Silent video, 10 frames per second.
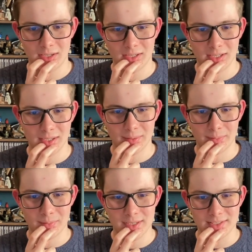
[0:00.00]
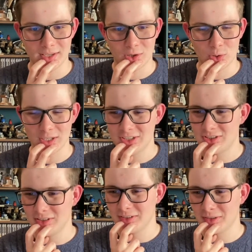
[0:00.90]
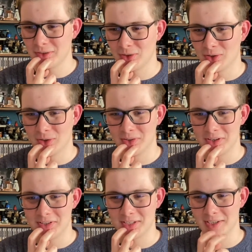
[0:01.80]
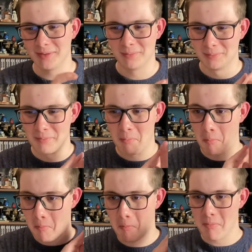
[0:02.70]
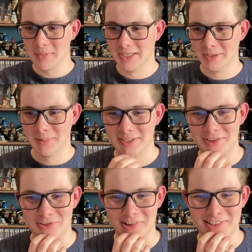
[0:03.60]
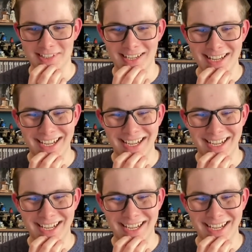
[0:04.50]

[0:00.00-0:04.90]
Um, is that a question or just a, you know, instruction?